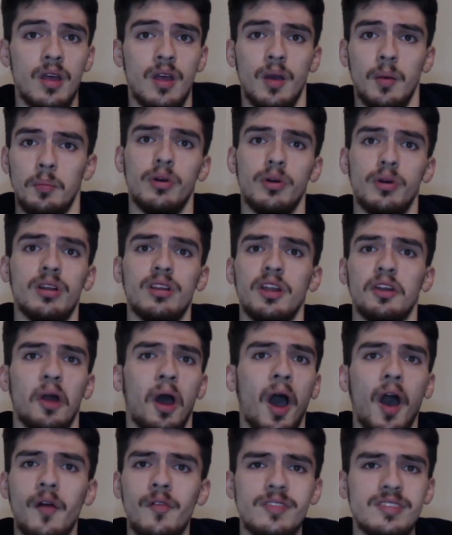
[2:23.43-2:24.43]
Brooklyn
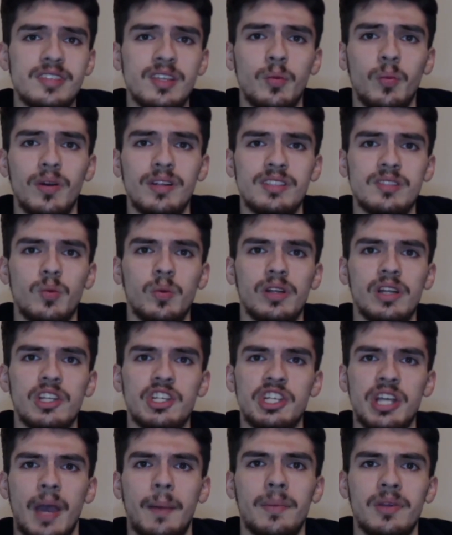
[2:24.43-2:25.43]
obviously wants to win a
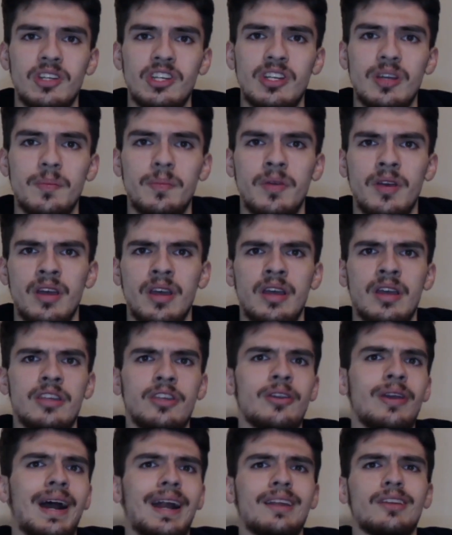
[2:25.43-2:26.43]
championship.
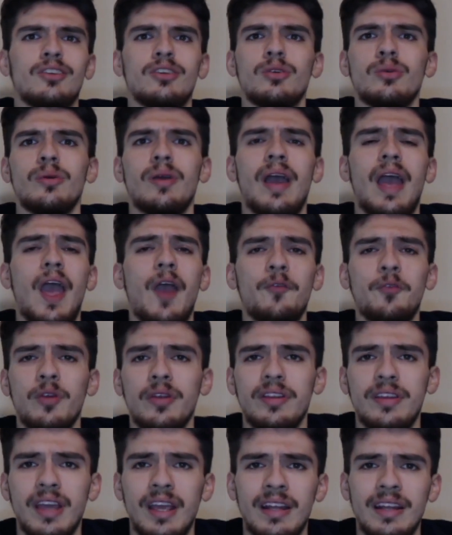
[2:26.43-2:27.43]
You got to do
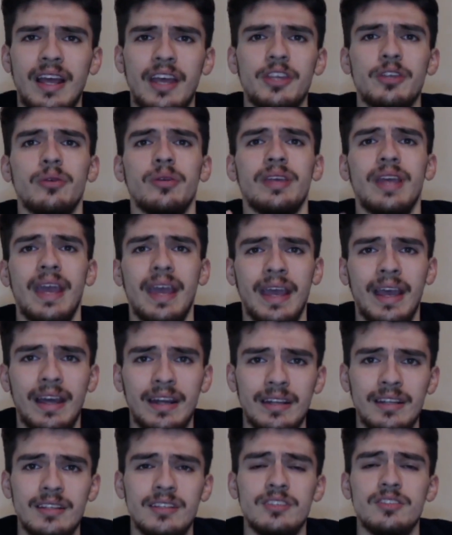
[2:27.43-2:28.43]
everything that you
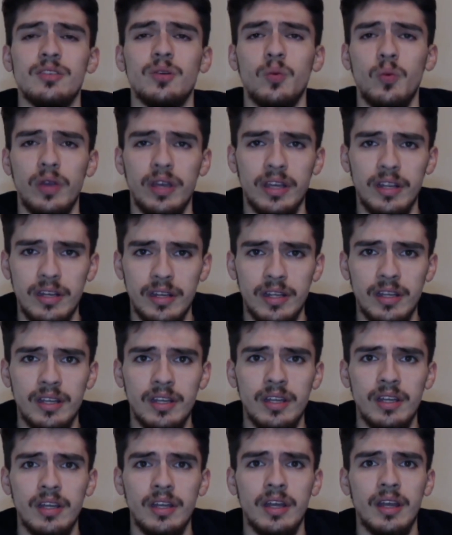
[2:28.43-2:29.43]
can to win.
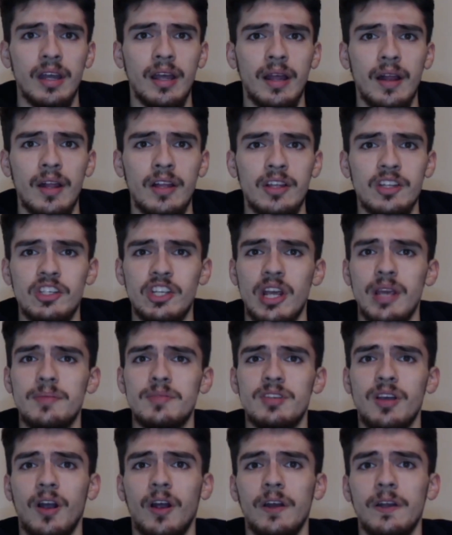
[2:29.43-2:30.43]

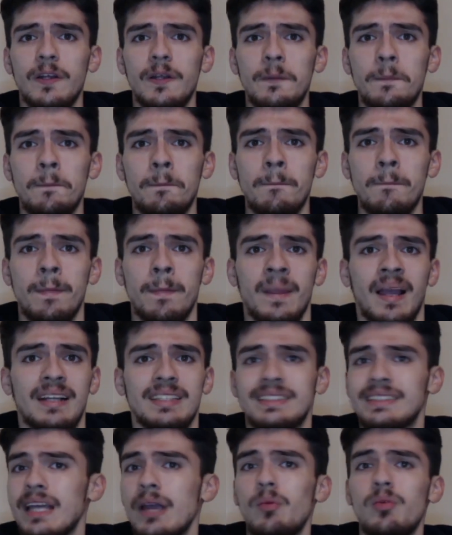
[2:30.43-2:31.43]
James Harden,
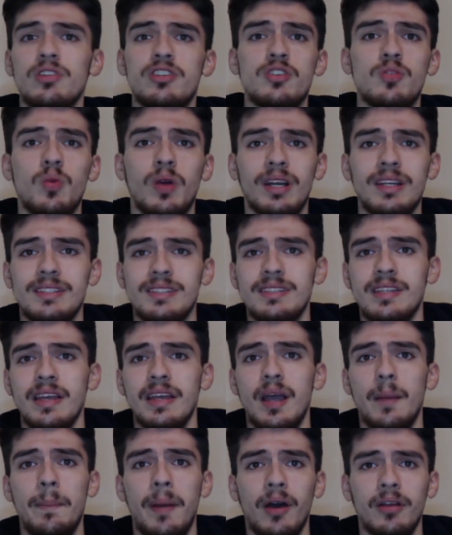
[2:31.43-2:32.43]
say what you want to say
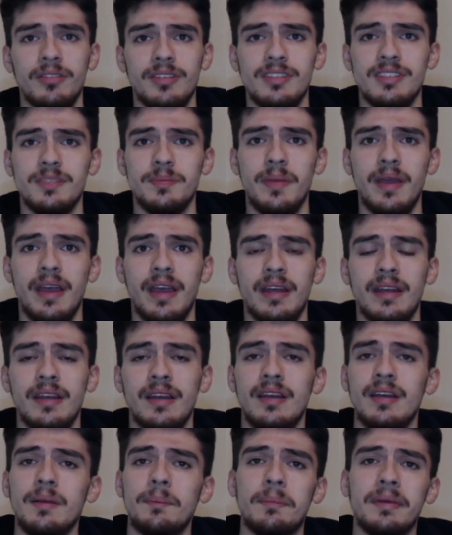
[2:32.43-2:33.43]
about this man,
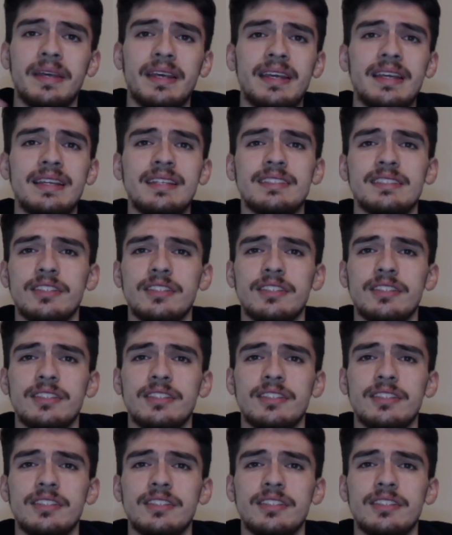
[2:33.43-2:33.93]
but he is a